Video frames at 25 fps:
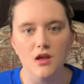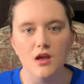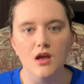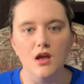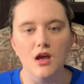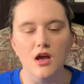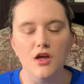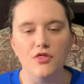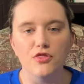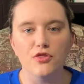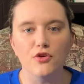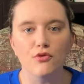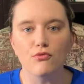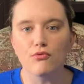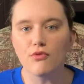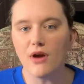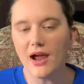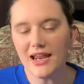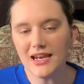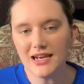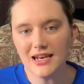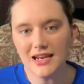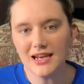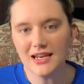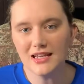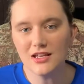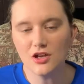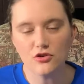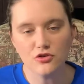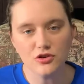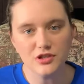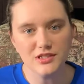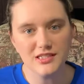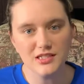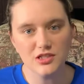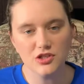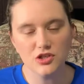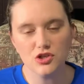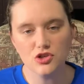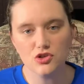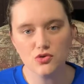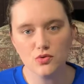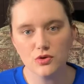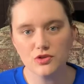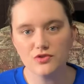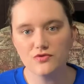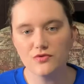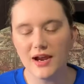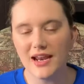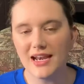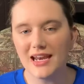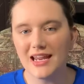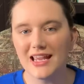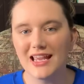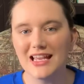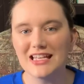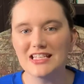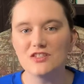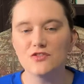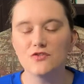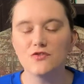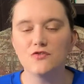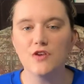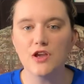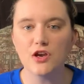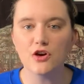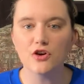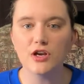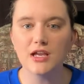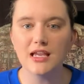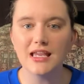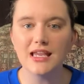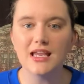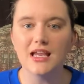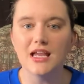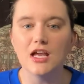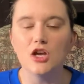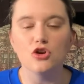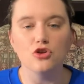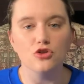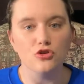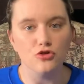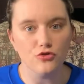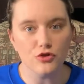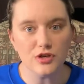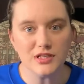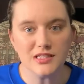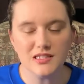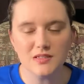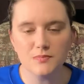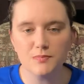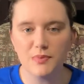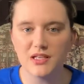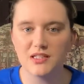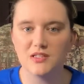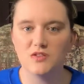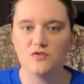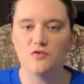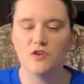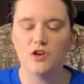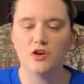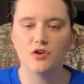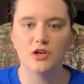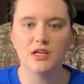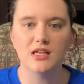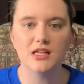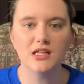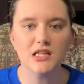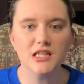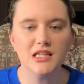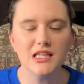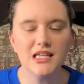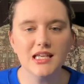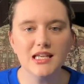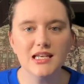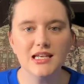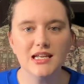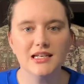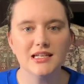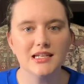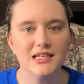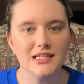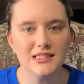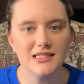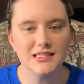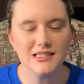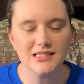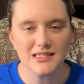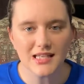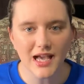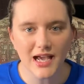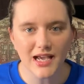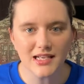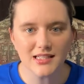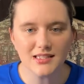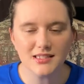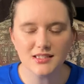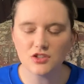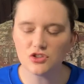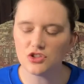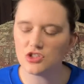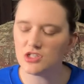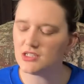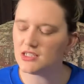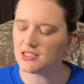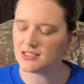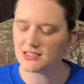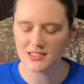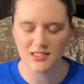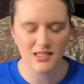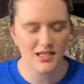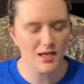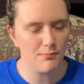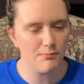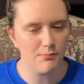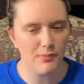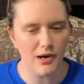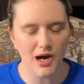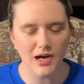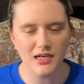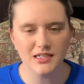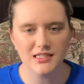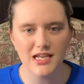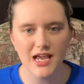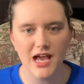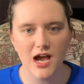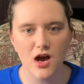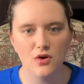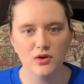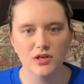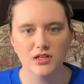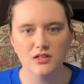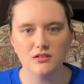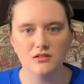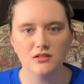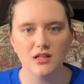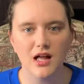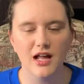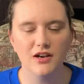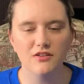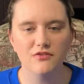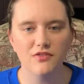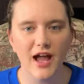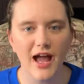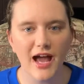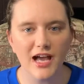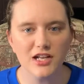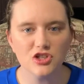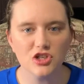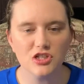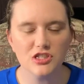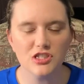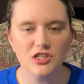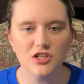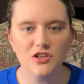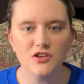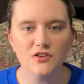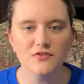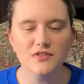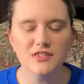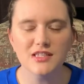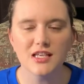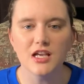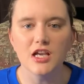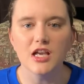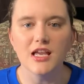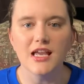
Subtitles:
The writing, Kristin Cashore's writing is very crisp, it's very clean and concise. She doesn't get bogged down in a lot of adjectives.